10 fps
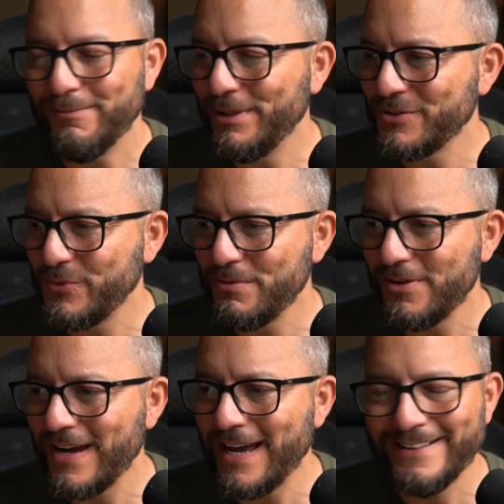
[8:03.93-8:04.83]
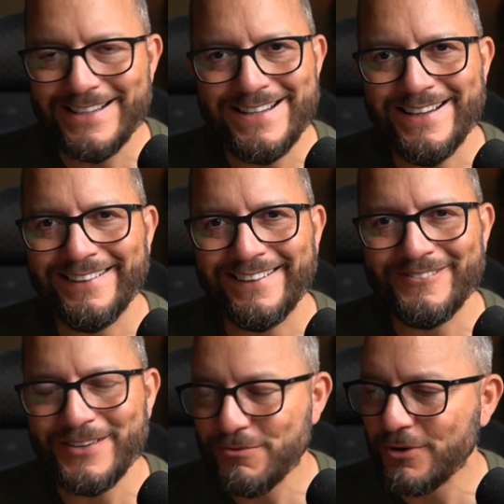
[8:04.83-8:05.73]
because we want a hand in it. Like,
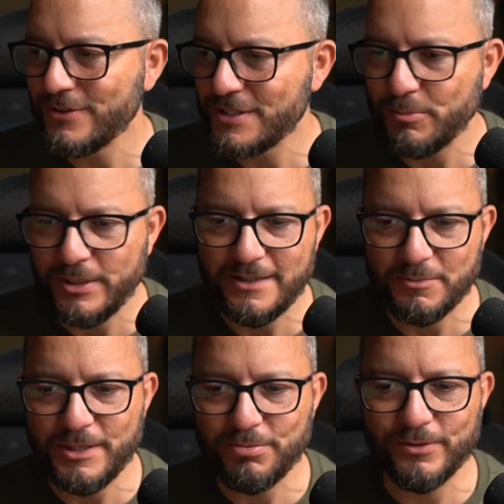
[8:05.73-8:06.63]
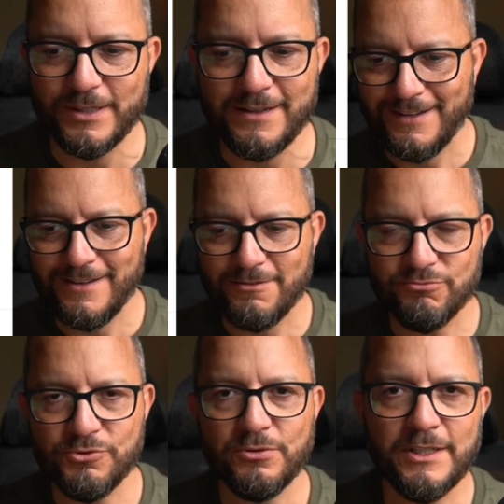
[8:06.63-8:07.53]
we want to be the people that are
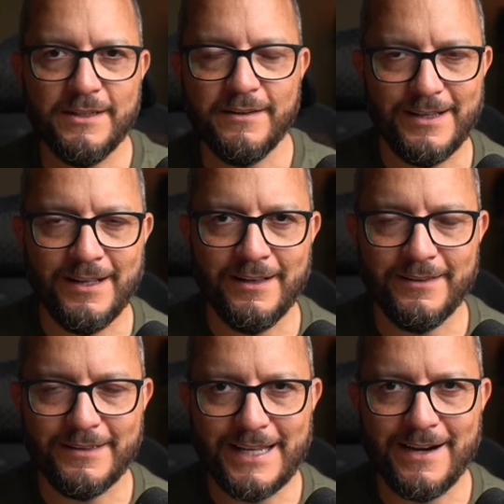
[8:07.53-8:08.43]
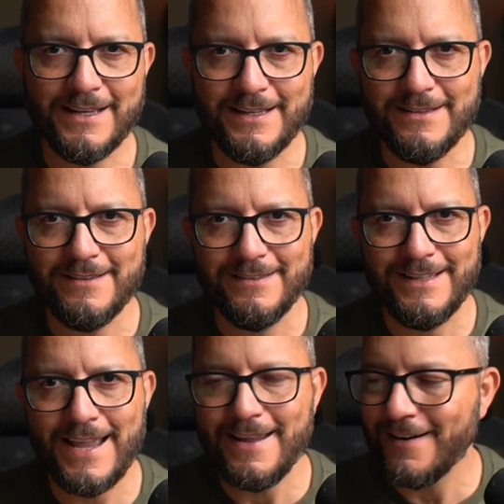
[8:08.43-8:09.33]
ruling and guiding
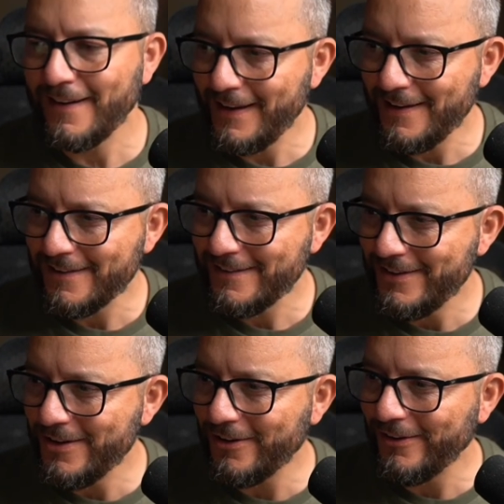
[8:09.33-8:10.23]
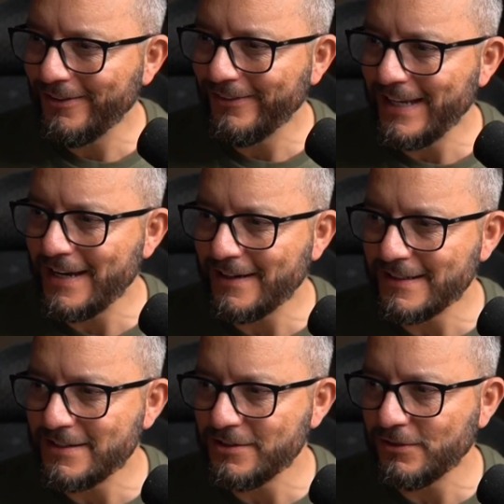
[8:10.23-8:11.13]
the AI here, not the AI
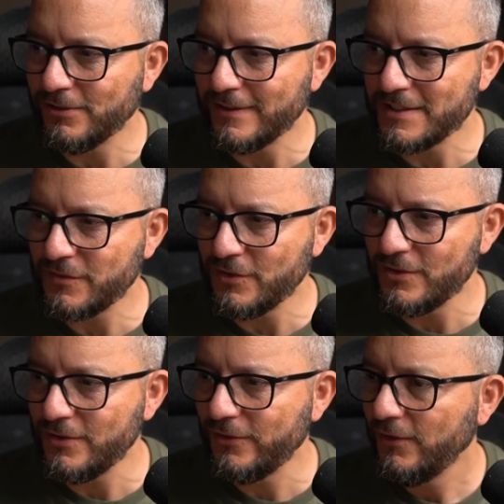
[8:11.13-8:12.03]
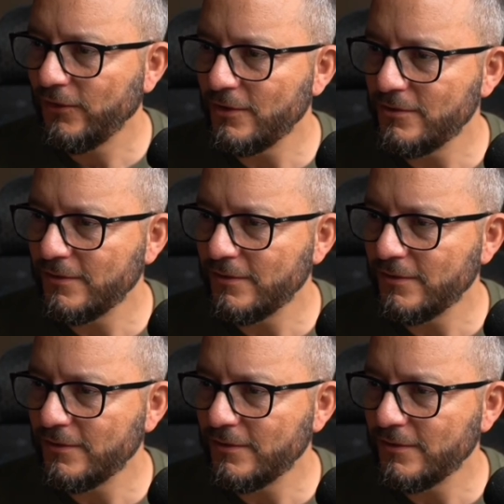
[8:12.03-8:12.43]
to do all of this for us. So